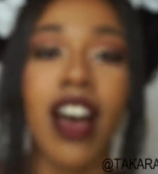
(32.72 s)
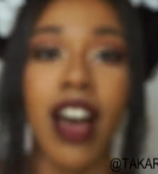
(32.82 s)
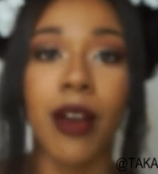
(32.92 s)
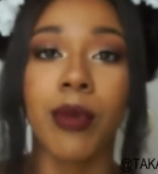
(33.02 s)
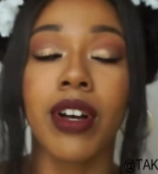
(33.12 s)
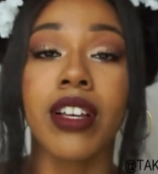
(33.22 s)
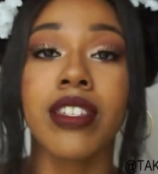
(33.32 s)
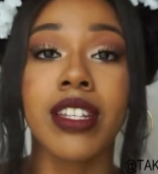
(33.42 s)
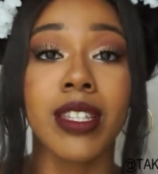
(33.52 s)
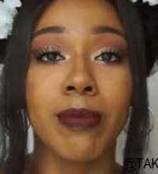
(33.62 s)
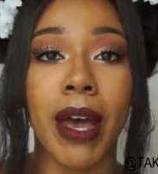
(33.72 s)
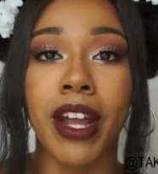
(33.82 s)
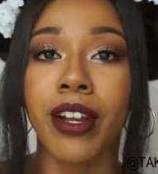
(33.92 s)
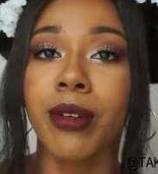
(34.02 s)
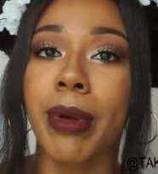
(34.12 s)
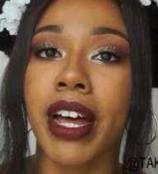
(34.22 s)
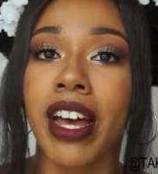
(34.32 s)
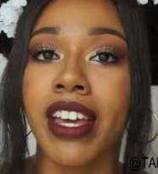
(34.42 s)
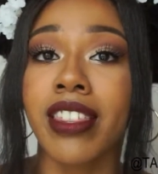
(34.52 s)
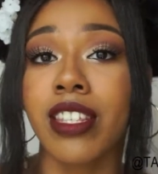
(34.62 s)
I was inspired
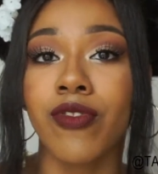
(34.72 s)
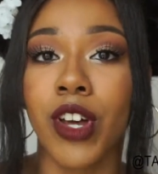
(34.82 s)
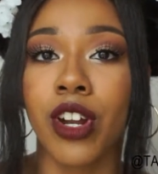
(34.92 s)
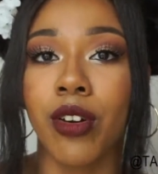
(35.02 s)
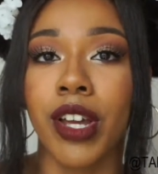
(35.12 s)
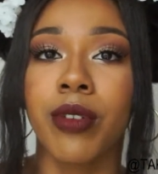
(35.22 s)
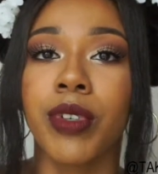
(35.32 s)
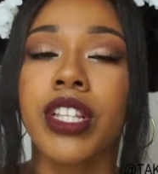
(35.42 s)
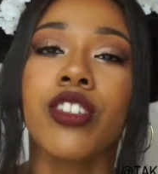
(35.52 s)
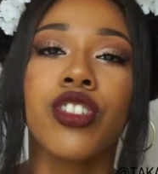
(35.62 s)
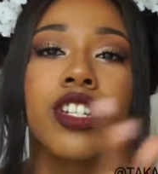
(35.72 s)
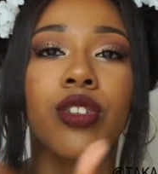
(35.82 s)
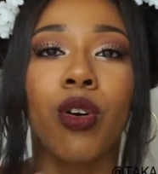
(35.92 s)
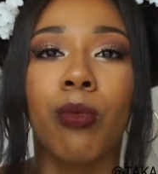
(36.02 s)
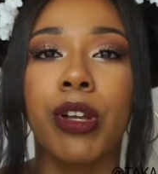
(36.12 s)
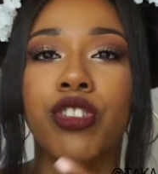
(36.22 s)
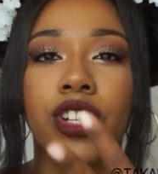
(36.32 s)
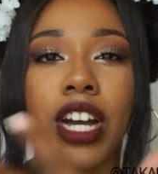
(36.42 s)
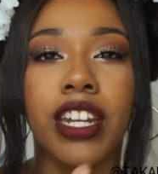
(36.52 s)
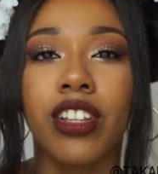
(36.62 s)
by this photo, and really she does a whole bunch
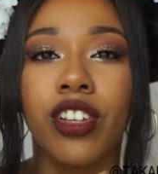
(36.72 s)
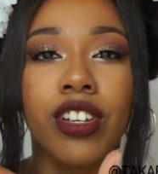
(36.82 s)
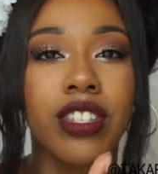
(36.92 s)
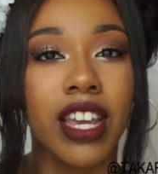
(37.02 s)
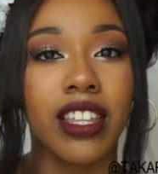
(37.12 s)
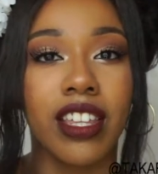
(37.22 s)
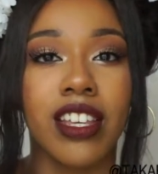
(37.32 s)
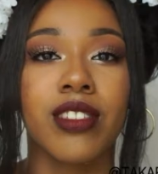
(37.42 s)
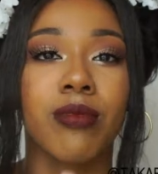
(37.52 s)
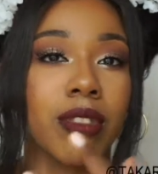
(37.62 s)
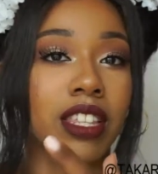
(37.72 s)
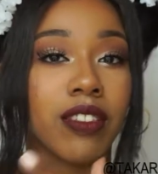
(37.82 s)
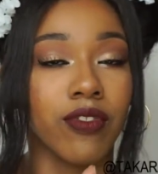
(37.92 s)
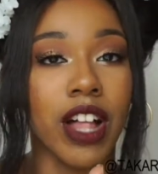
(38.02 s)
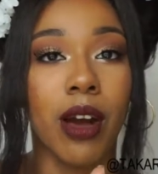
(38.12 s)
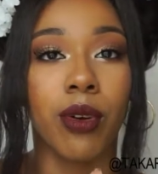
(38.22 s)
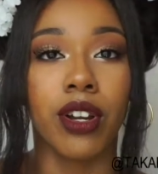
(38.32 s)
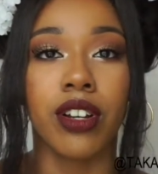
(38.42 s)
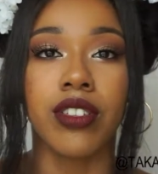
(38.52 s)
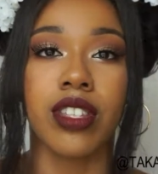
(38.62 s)
of kind of looks like this with like the
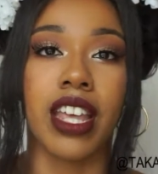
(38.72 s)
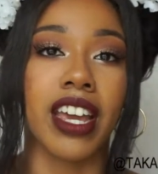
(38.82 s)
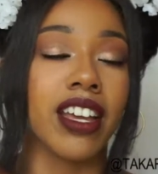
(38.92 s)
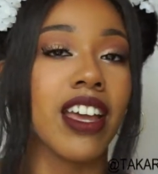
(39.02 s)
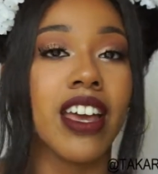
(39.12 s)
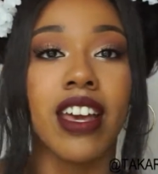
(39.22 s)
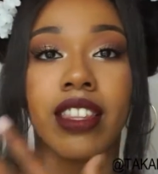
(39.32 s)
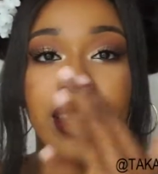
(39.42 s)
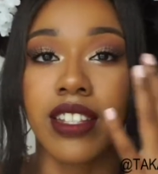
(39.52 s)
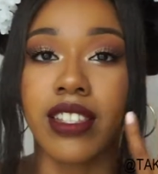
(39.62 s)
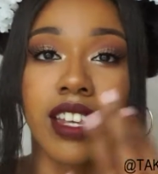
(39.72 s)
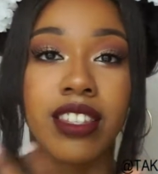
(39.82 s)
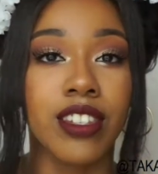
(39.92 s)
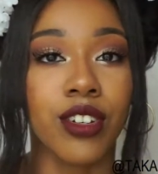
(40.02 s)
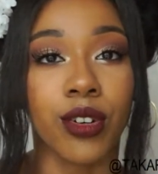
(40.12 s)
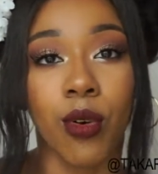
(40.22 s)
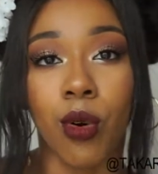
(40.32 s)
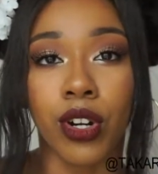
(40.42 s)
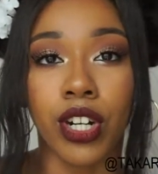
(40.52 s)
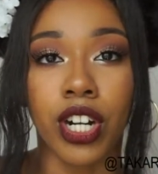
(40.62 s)
flowers and like the intense inner
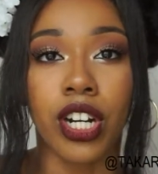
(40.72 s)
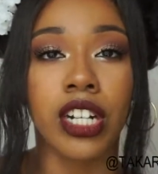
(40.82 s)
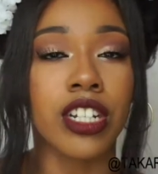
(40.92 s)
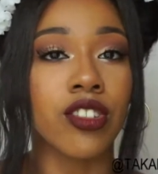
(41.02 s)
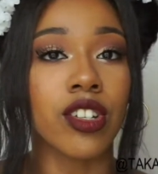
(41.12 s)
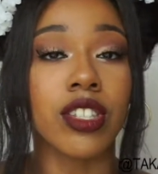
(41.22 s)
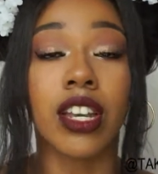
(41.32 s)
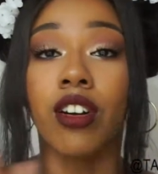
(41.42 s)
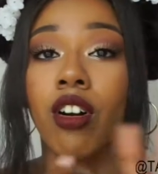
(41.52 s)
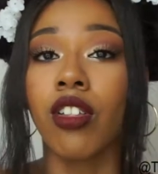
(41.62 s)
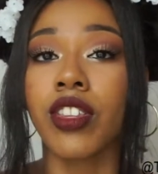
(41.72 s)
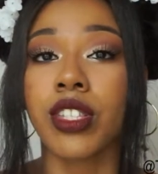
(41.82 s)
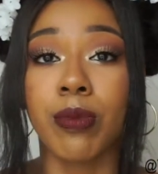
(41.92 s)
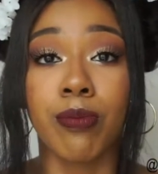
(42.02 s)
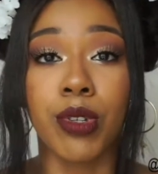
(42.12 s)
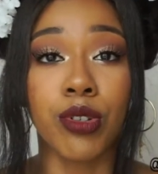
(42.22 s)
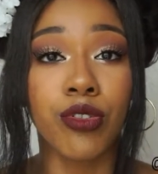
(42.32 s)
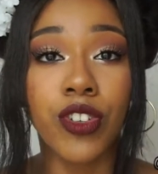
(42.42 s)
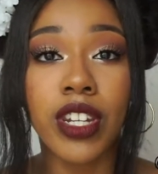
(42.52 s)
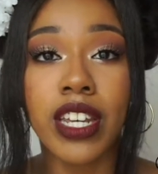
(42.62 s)
corner and just like all this
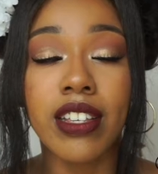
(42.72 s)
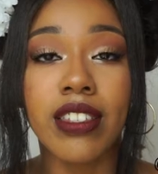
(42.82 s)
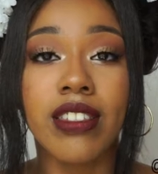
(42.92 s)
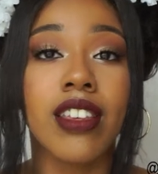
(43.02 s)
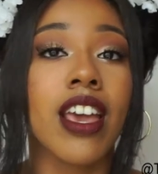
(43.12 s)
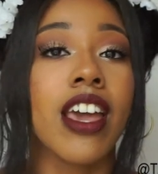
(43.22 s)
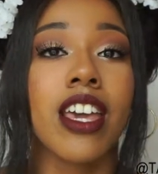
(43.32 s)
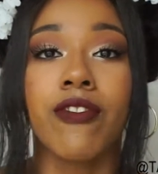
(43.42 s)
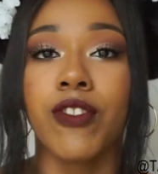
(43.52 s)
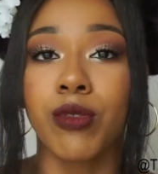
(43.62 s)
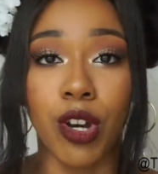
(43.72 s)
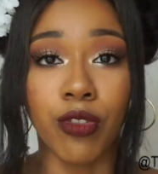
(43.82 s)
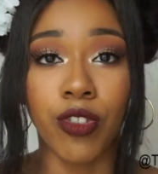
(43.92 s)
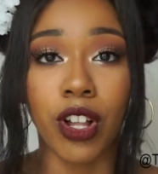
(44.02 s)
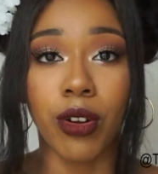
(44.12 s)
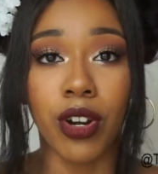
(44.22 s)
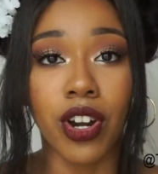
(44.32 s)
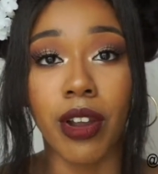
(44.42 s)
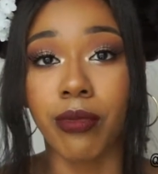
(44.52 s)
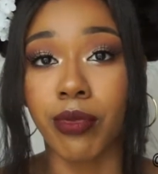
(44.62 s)
beautifulness. If you don't follow
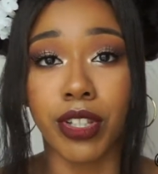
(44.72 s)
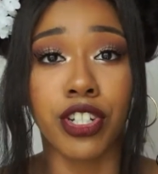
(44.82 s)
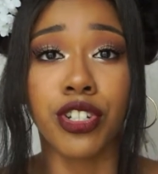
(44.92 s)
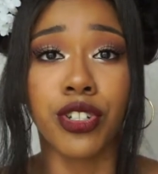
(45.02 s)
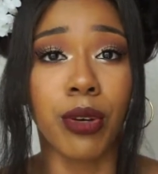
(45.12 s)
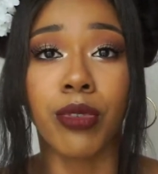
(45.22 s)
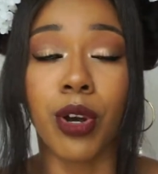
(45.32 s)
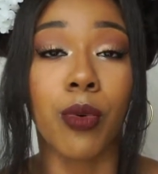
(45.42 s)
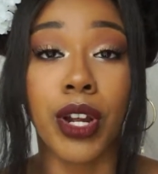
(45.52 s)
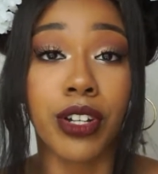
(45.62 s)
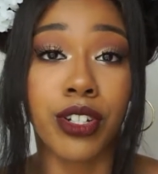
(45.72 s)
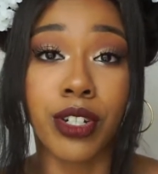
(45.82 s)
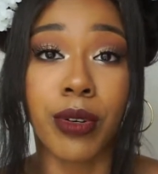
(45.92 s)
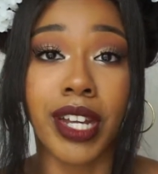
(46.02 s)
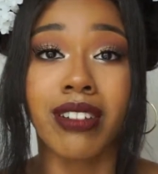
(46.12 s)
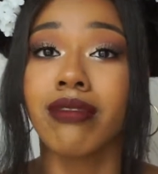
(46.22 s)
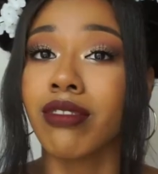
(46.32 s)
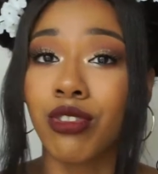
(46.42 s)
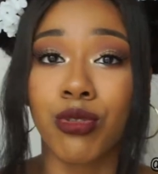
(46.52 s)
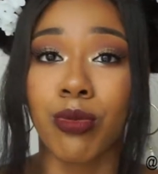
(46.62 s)
her, I really don't know what you're doing.
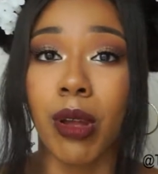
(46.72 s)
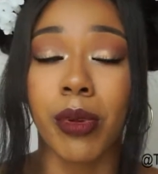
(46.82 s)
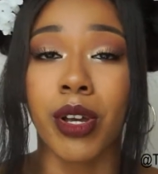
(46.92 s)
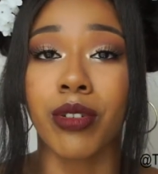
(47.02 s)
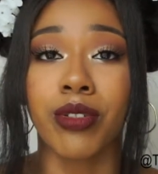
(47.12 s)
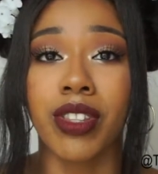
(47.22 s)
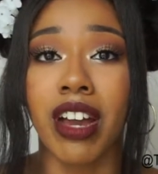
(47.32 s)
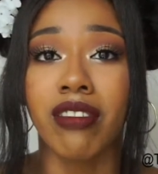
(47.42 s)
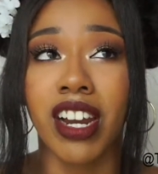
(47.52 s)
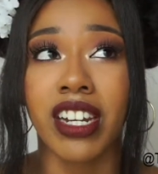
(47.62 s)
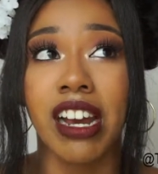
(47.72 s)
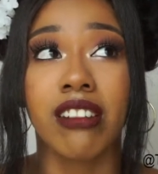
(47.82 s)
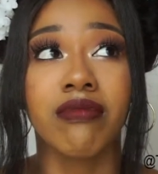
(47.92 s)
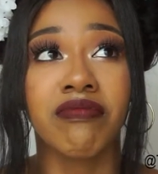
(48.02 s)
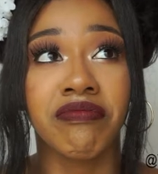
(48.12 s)
You should probably go do that right now.